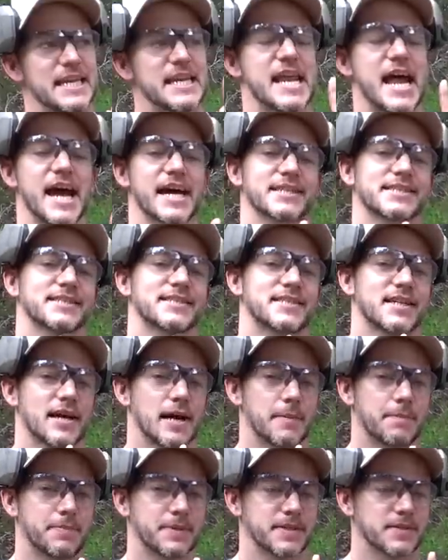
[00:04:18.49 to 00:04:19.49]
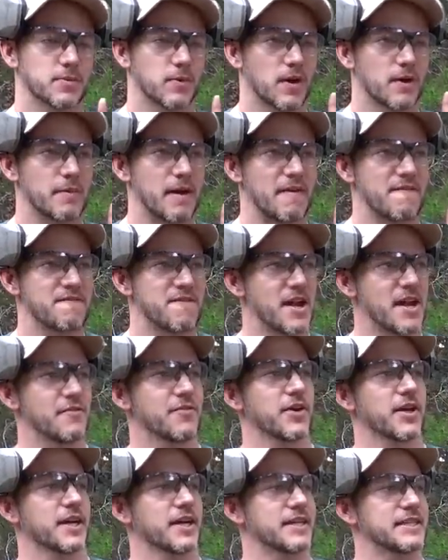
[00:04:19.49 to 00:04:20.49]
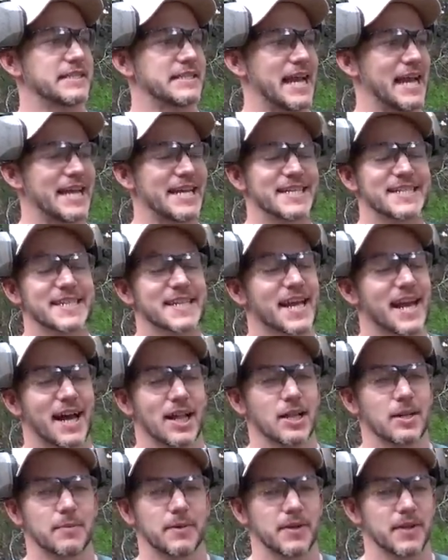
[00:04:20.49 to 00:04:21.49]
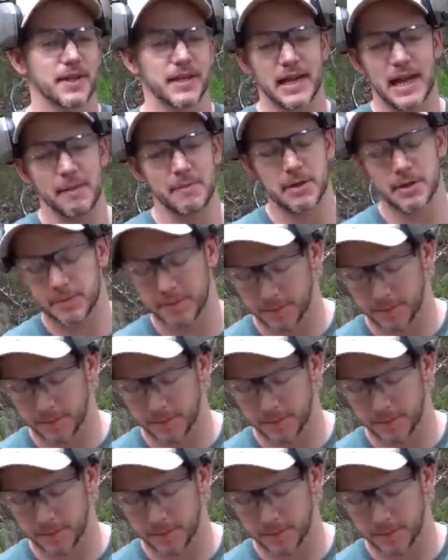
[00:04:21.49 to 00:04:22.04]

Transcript: Next up is one of my favorite guns, and it's a caliber that not many